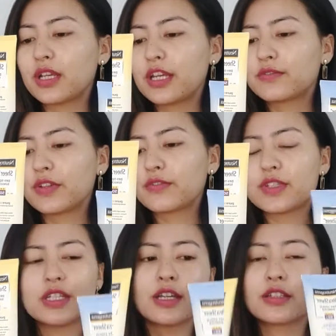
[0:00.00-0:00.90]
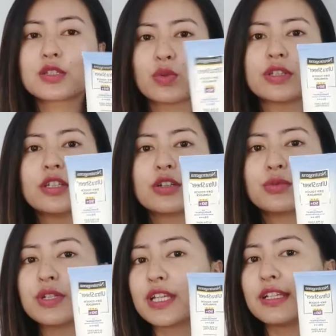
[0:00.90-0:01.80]
$8.50 and this one here
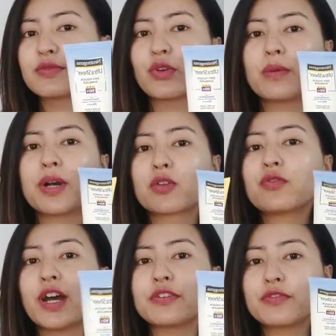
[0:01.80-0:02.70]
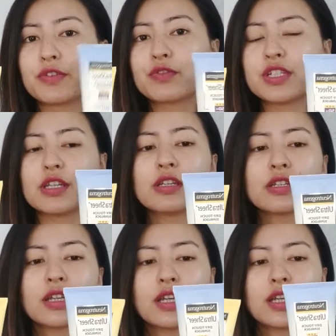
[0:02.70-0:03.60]
retails for about $5.50.
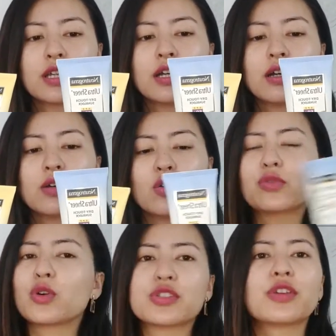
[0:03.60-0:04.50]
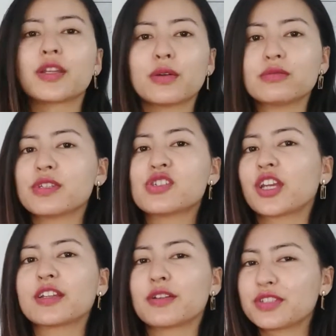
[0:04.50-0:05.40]
Of course, you can always
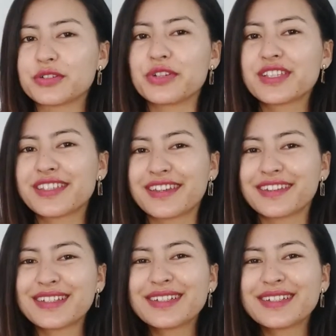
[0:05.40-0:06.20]
check it out during sale.